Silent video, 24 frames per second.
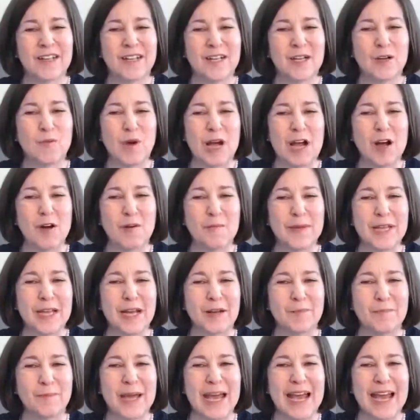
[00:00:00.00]
who will help me
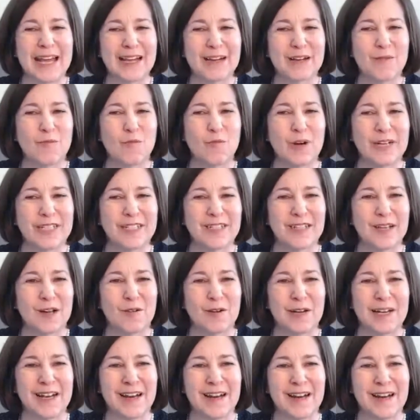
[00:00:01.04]
unpack what's going